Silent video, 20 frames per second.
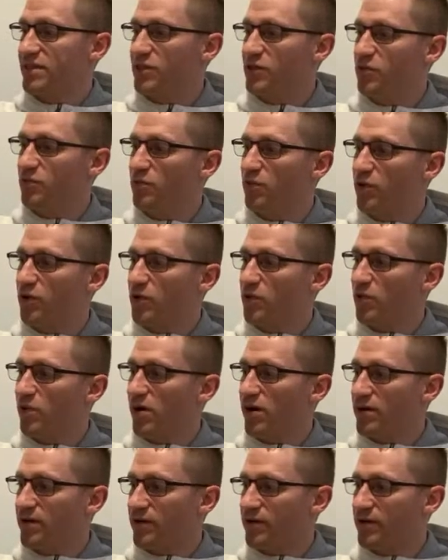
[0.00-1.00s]
you boil
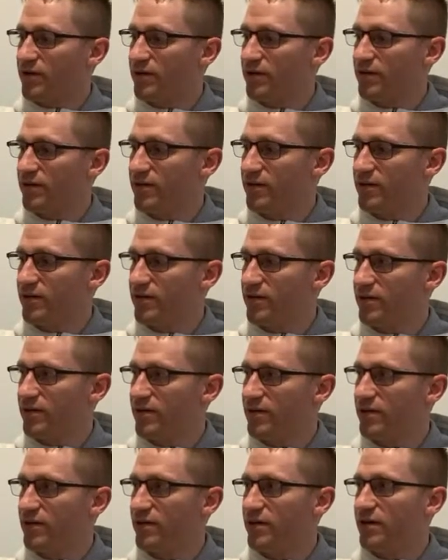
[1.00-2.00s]
water,
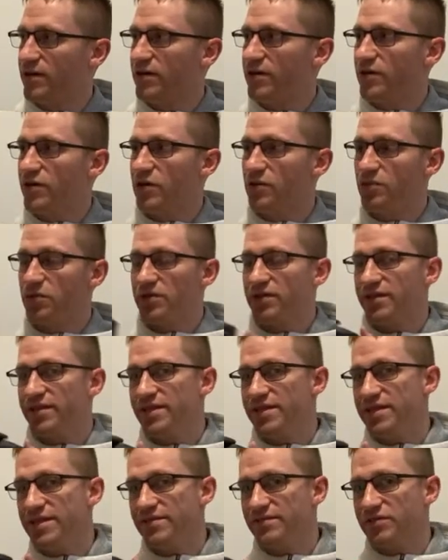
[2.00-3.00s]
you put the
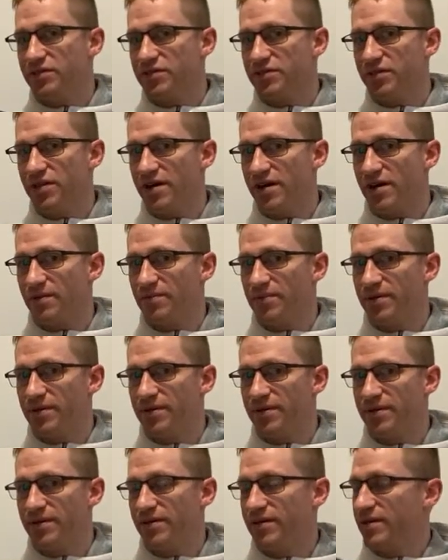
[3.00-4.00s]
tea leaves on top,
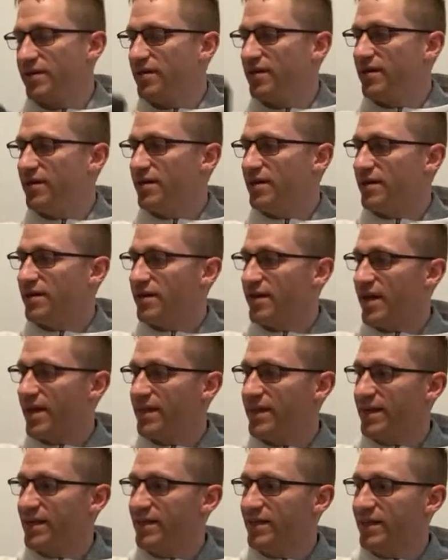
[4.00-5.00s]
and
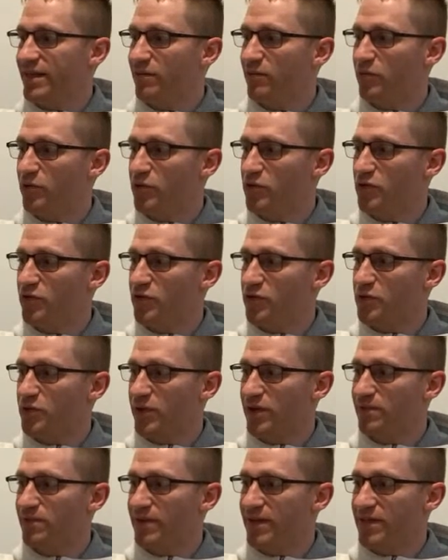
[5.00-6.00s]
then you let it brew for
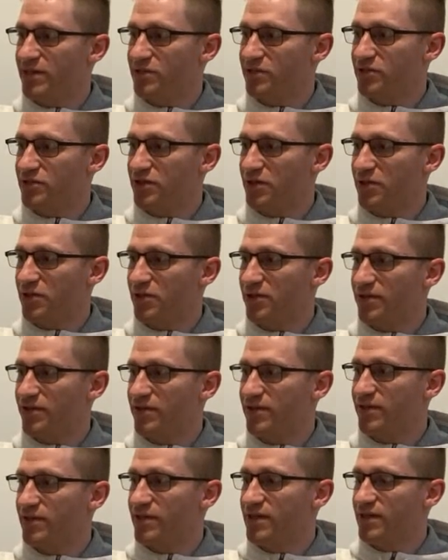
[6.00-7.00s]
20 minutes or so.
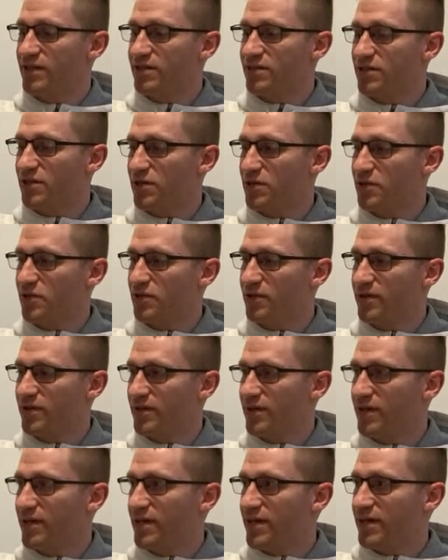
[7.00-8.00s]
So
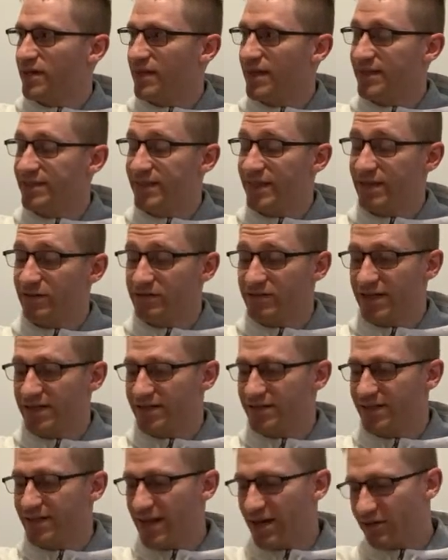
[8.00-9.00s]
they sent out,
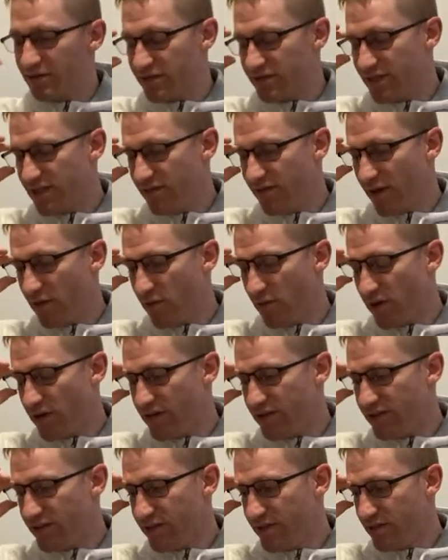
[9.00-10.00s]
test it out to see if I
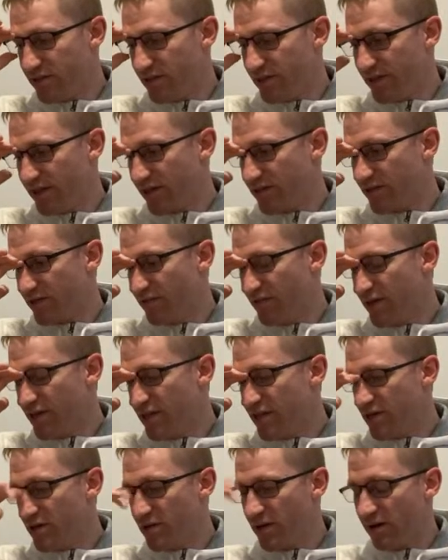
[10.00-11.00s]
wanted to do another
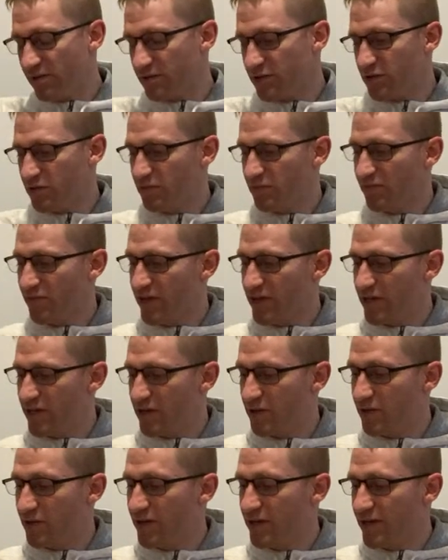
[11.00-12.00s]
video, how-to
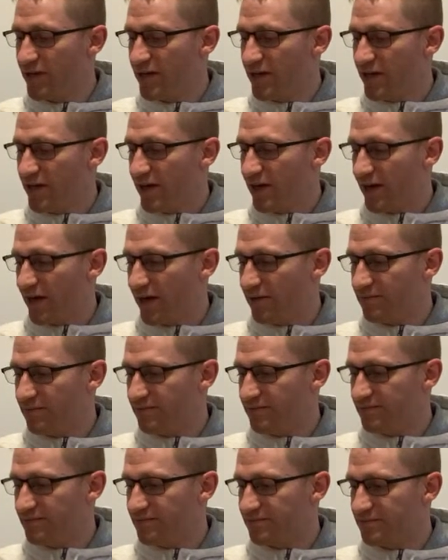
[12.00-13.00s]
video.
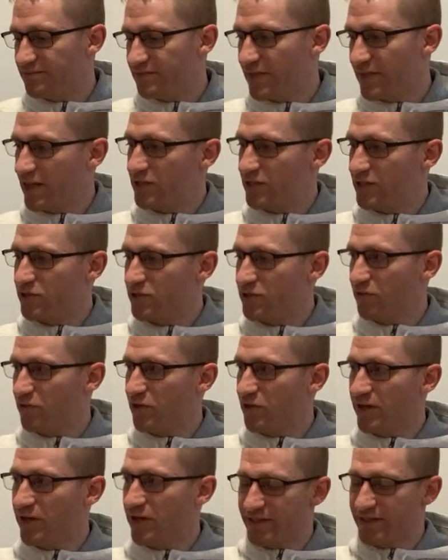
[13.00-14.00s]
Not sure if we're
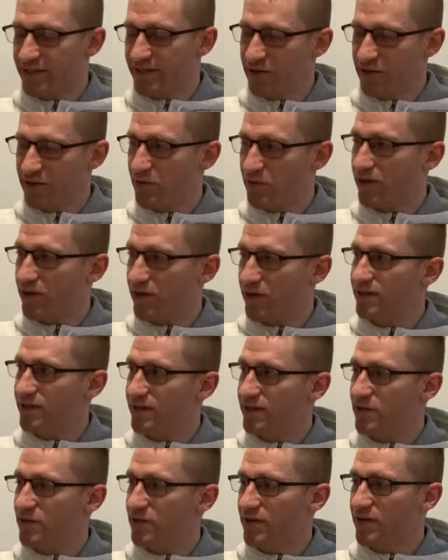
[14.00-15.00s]
going to continue to work
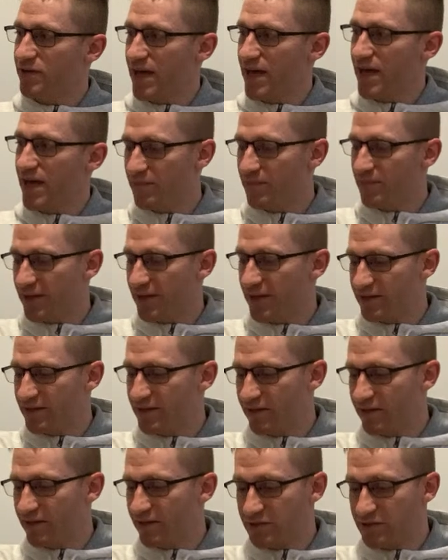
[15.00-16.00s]
together on that, but
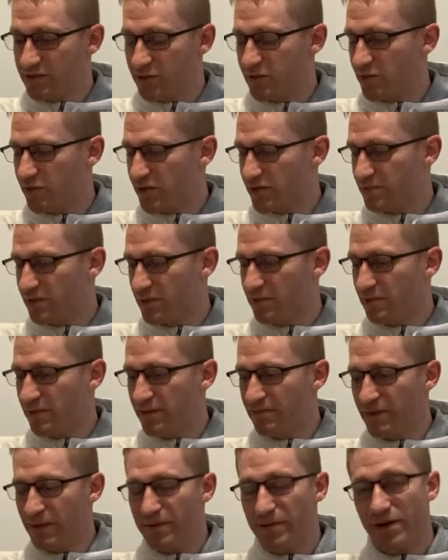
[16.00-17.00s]
that was a cool
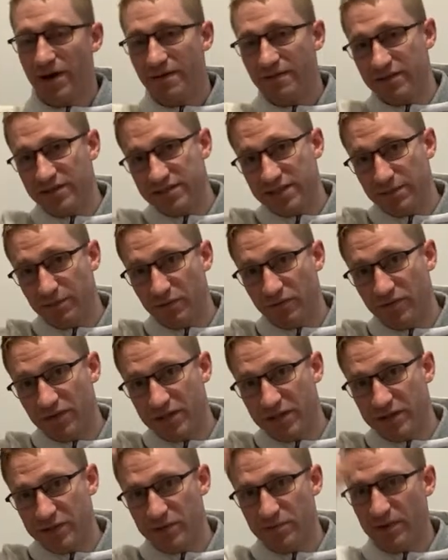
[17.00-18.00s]
experiment. Maybe I'll have a separate
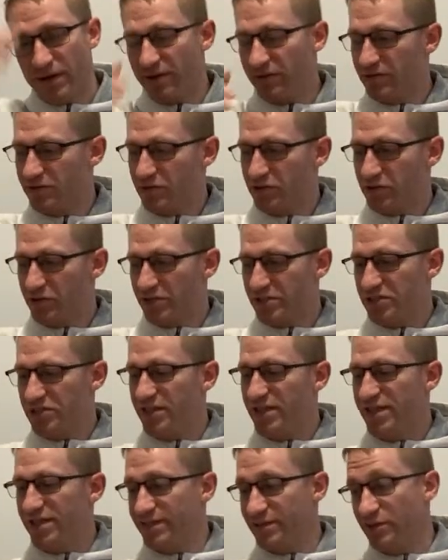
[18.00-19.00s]
video about Turkish
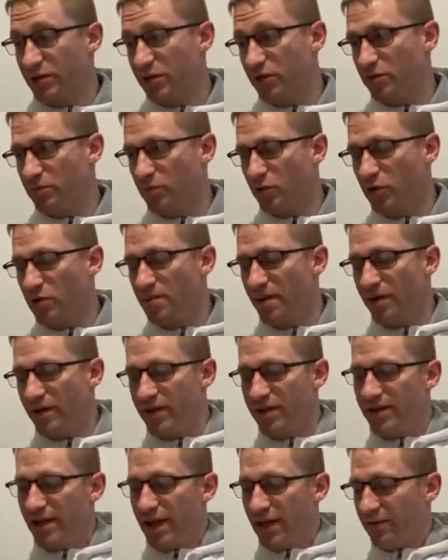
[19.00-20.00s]
tea, because I want to learn more about
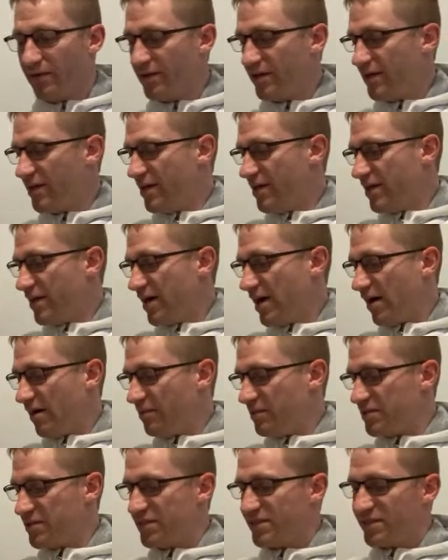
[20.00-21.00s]
it now.
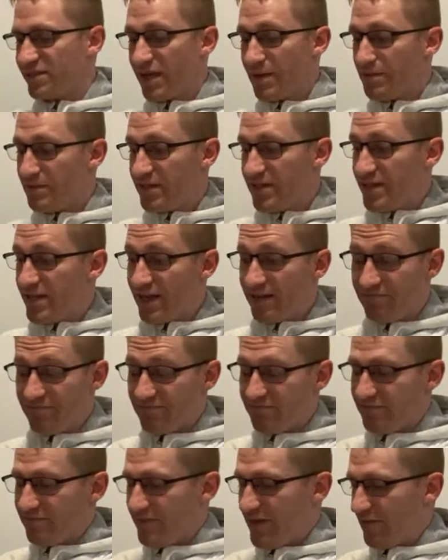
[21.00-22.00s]
It's just a type of tea I've
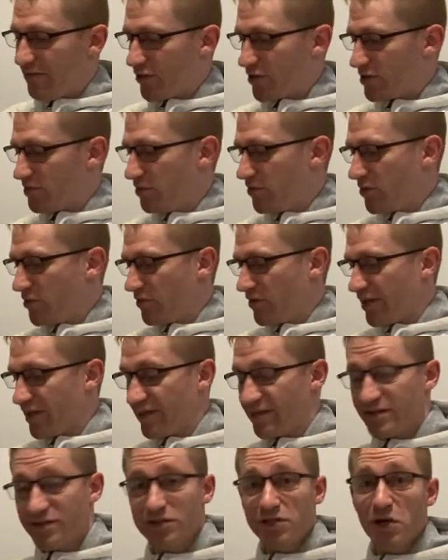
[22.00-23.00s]
never explored really.
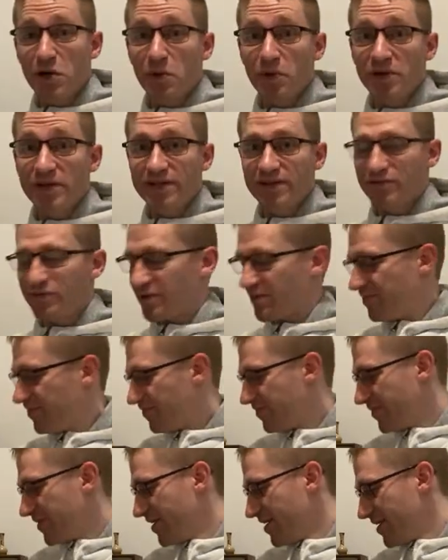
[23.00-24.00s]
Totally different
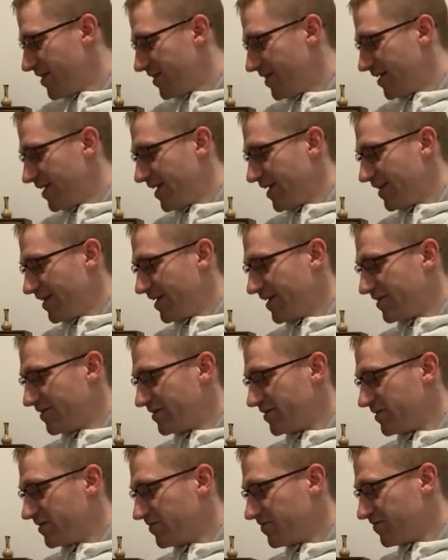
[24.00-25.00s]
than anything
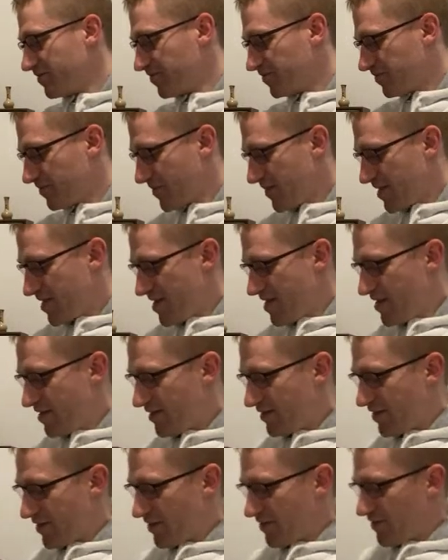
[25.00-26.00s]
else.
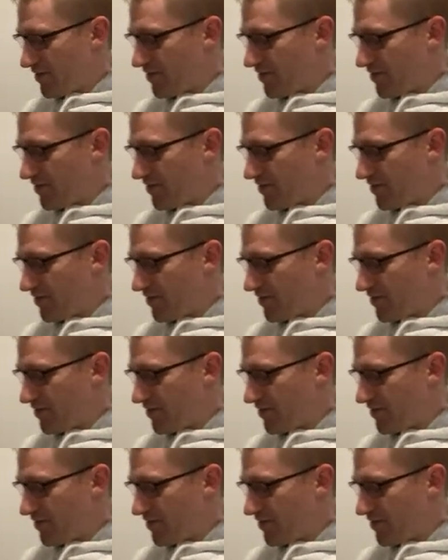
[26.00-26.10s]
So,